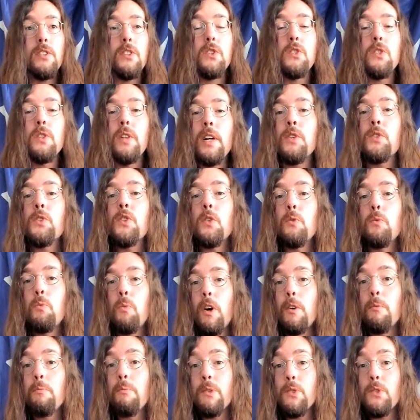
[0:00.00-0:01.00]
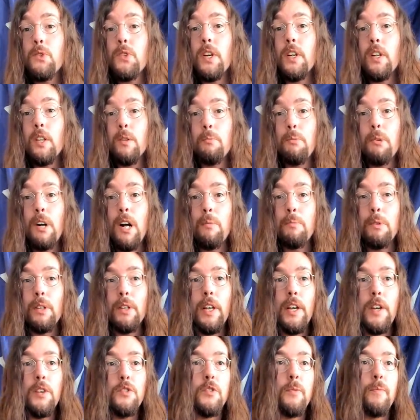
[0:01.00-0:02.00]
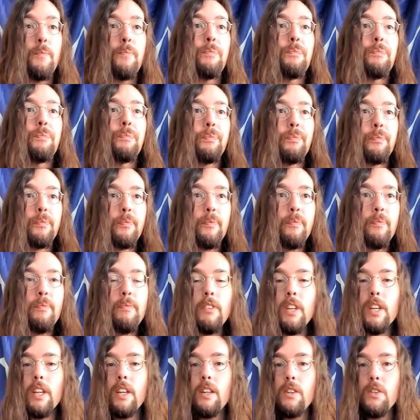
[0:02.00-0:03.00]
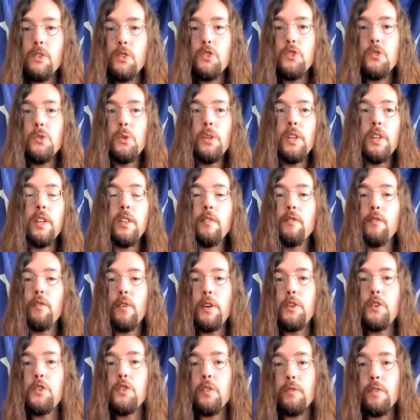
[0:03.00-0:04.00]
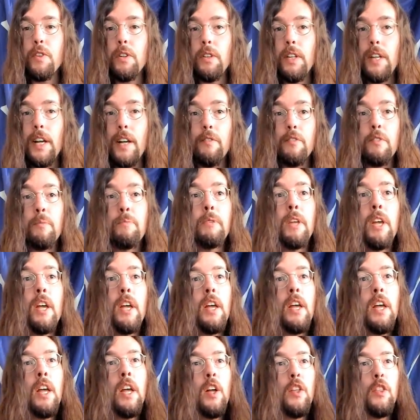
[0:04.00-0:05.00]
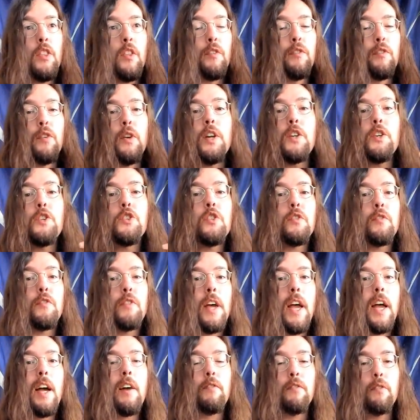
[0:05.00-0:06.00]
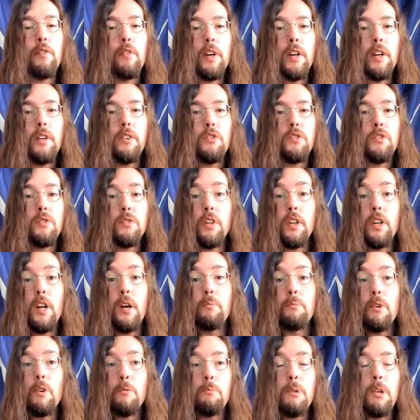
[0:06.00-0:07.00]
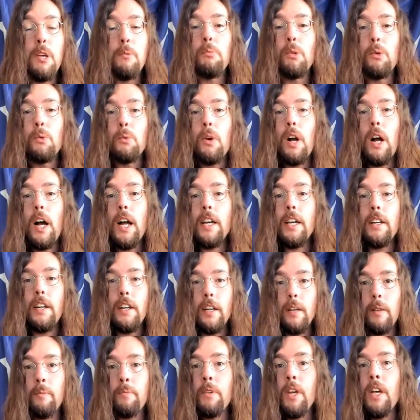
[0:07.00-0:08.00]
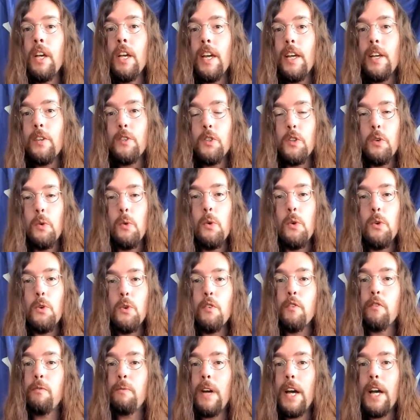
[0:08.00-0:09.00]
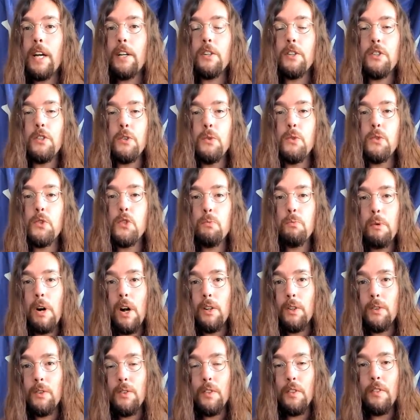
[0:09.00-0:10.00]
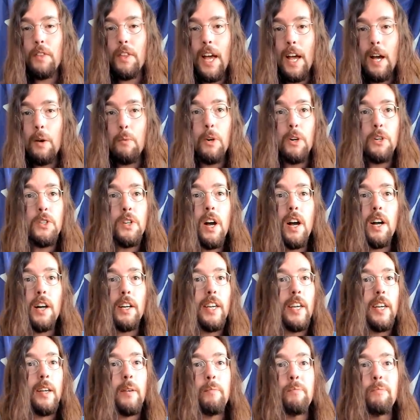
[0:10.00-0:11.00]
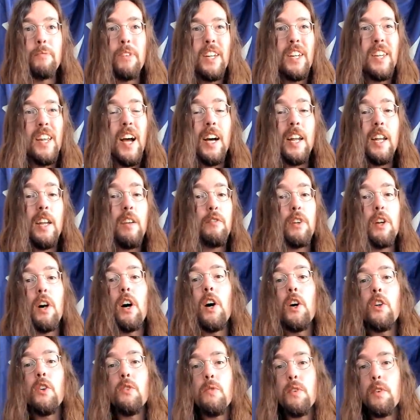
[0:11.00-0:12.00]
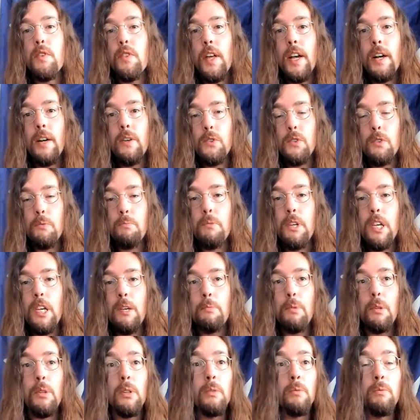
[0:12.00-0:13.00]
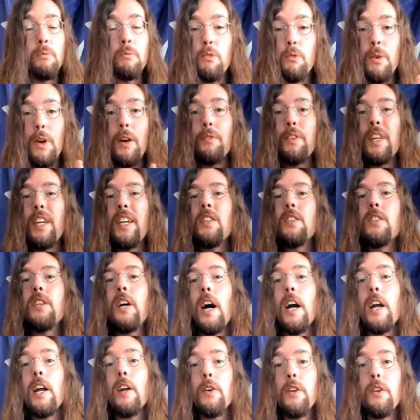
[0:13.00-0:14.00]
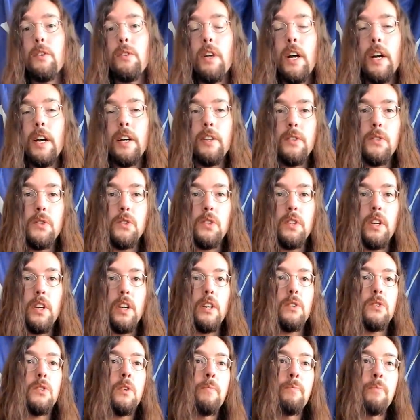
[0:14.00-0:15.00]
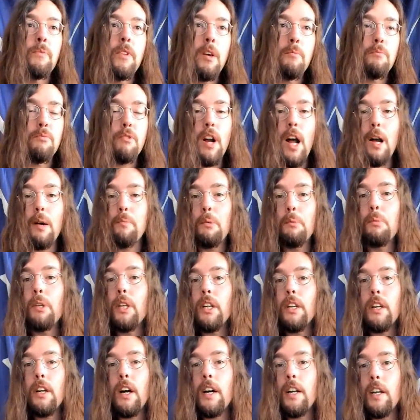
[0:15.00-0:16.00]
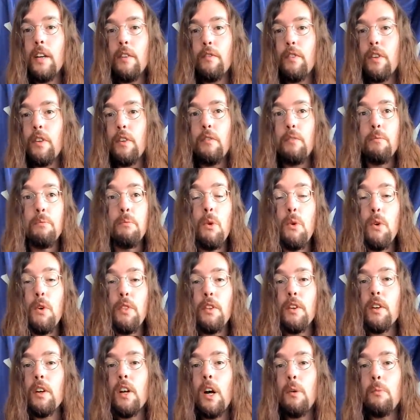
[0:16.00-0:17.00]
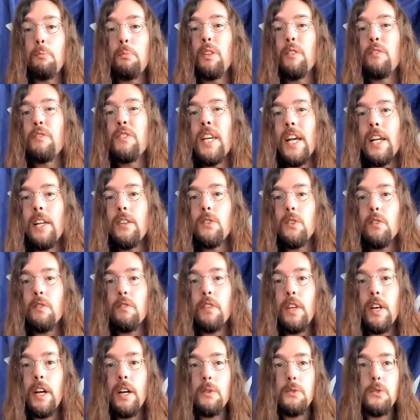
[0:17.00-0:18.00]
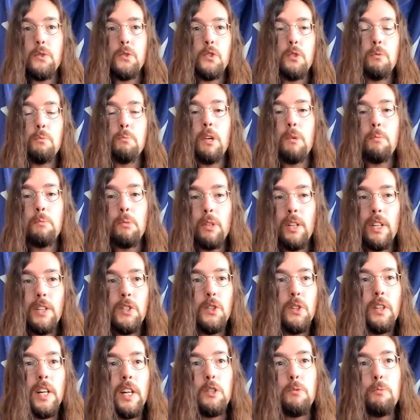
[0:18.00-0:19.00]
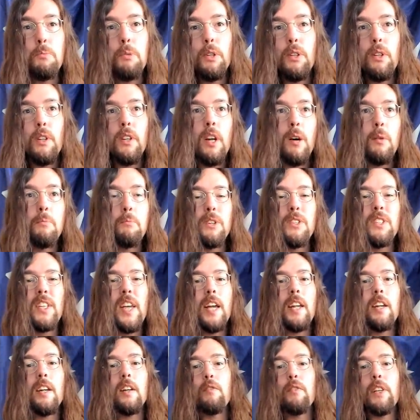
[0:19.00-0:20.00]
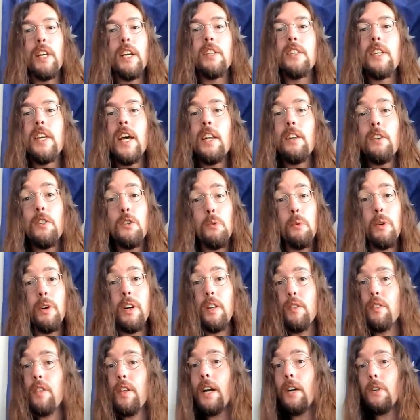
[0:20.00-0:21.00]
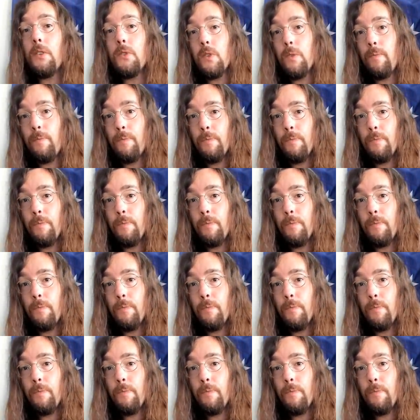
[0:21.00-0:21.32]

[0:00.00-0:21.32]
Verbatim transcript: It's less than one percent of the population. It is truly the fringe of the left. The fringe of that fringe, the number of people rioting, is an order of magnitude smaller than that. We're talking not even one hundred thousand people throughout the entire United States. Probably not even more than a couple of tens of thousands of people. Let's, let's put the number tentatively at ten to twenty thousand.